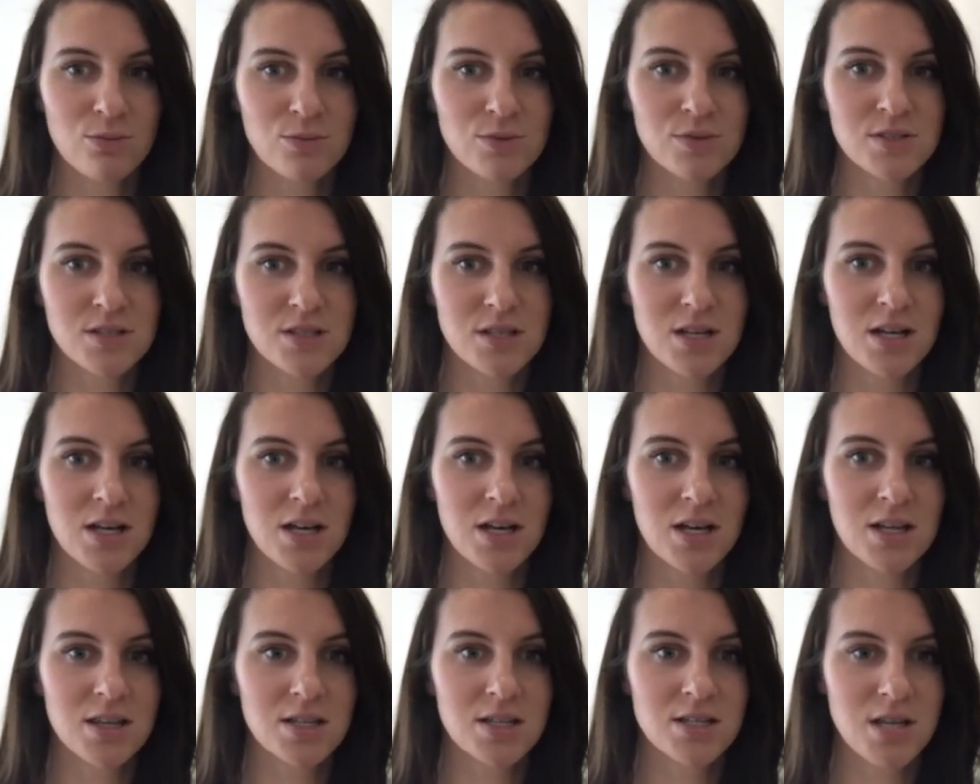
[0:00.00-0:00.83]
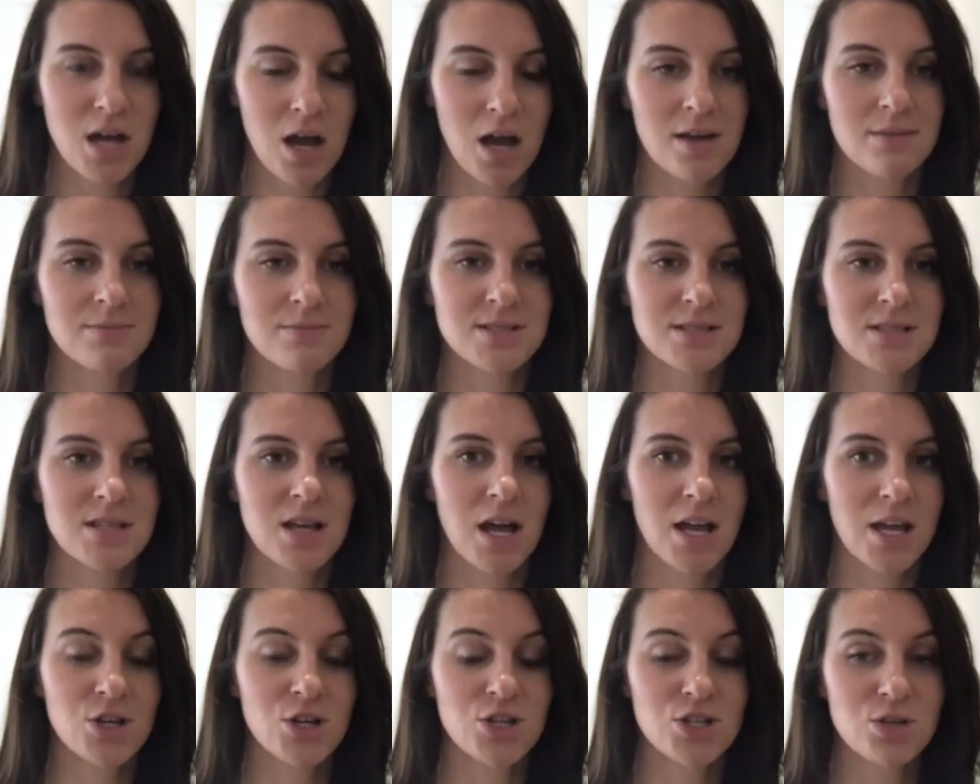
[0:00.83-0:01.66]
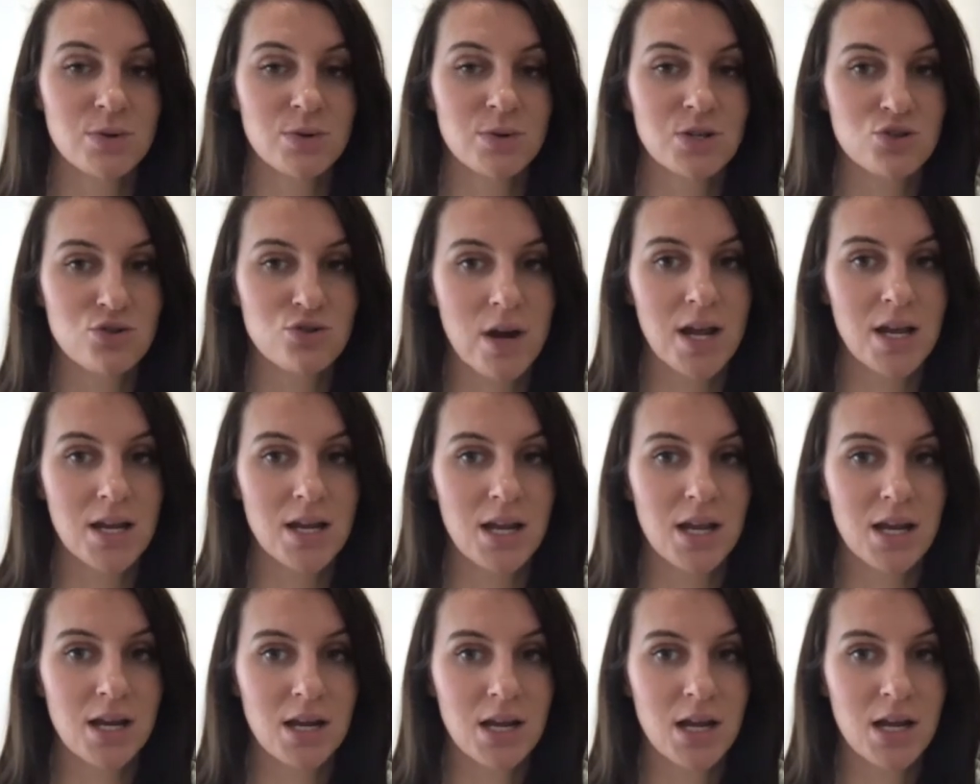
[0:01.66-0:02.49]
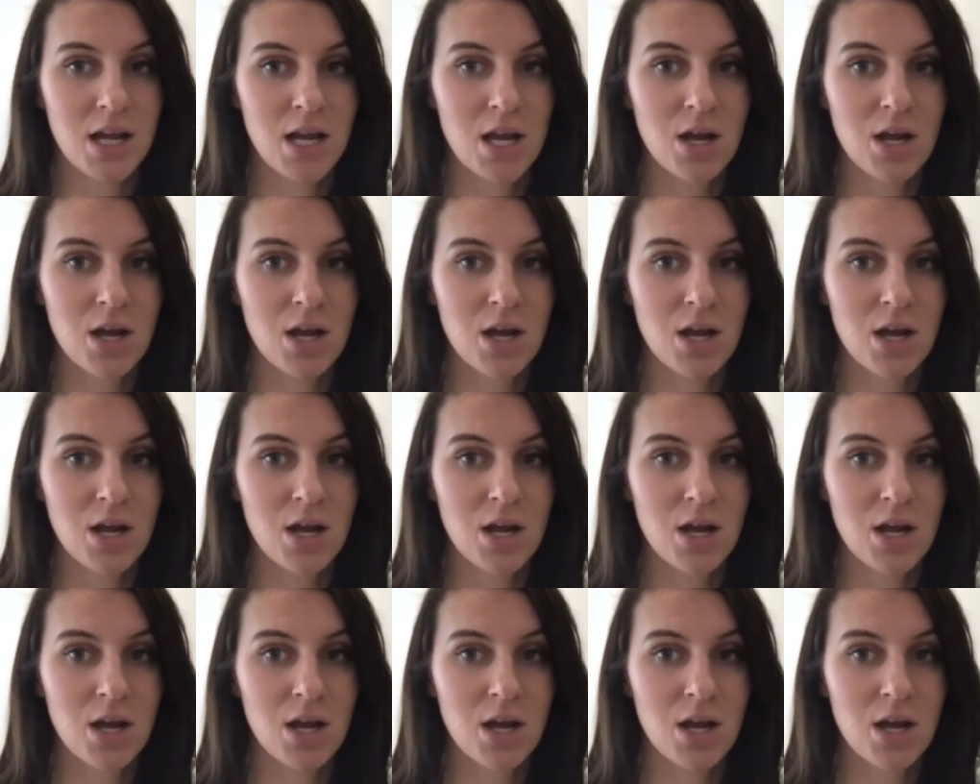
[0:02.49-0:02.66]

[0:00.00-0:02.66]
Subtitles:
was that the times that I could do in training